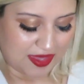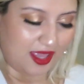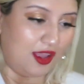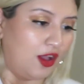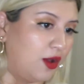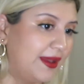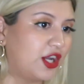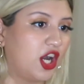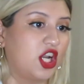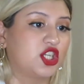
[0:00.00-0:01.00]
Oh my
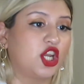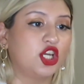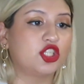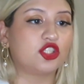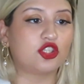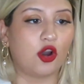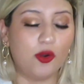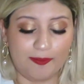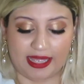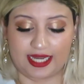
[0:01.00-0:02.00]
gosh,
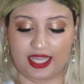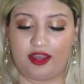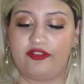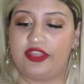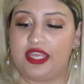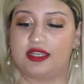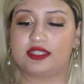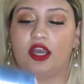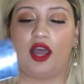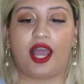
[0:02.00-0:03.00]
so many of
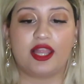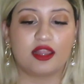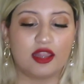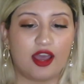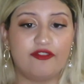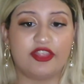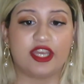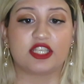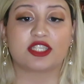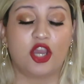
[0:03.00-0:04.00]
these. I love
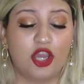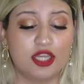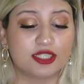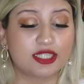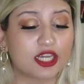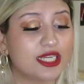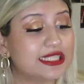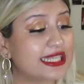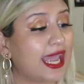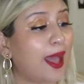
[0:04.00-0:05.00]
this.
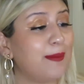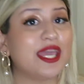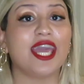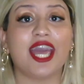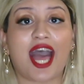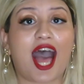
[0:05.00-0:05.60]
Seriously, Abby?